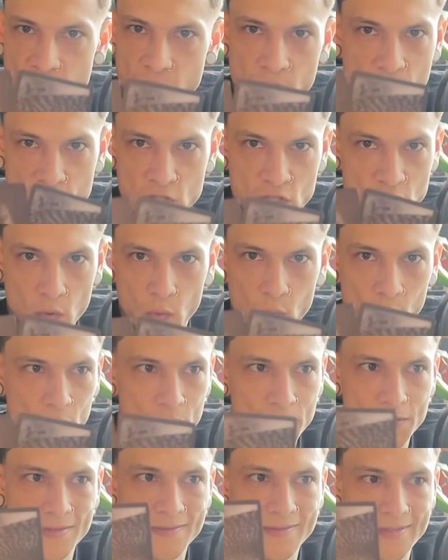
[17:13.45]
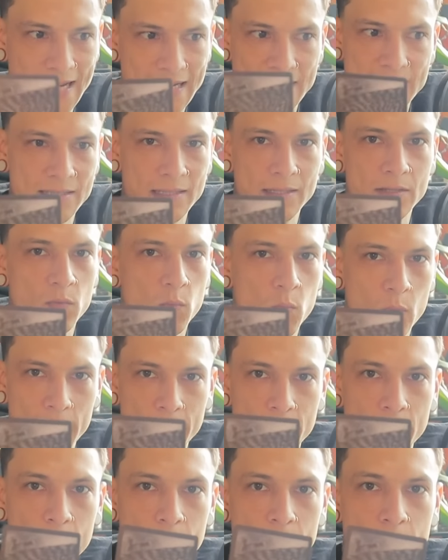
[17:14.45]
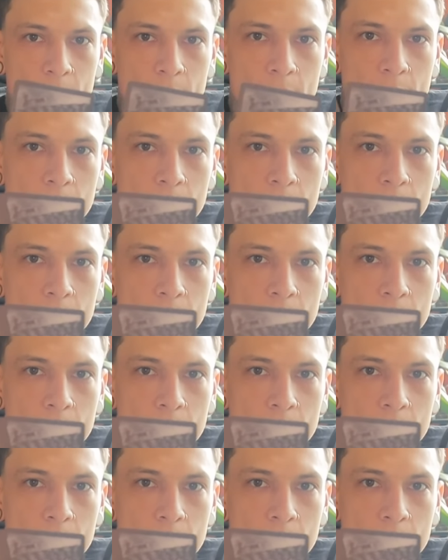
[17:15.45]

the soul's destined will.